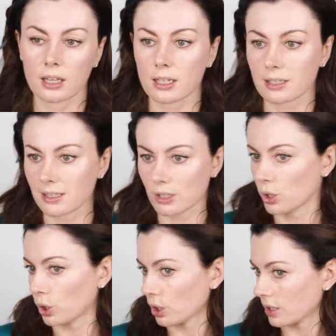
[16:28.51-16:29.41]
This is
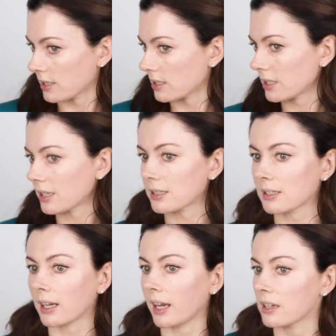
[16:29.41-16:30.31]
good because it
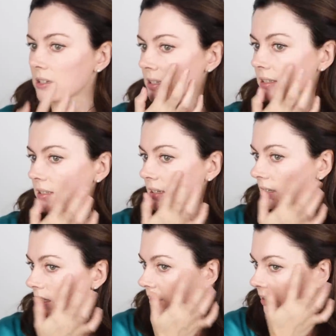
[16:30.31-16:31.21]
just catches
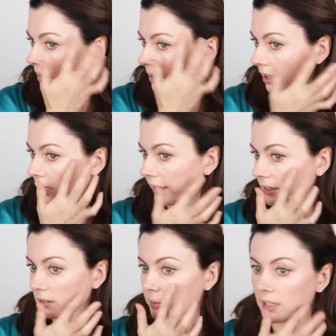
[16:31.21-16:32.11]
the
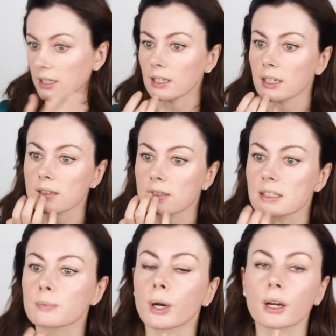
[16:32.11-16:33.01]
light, but it isn't
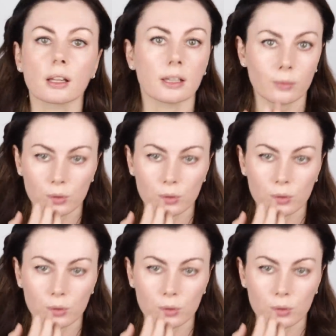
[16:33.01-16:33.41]
sparkly.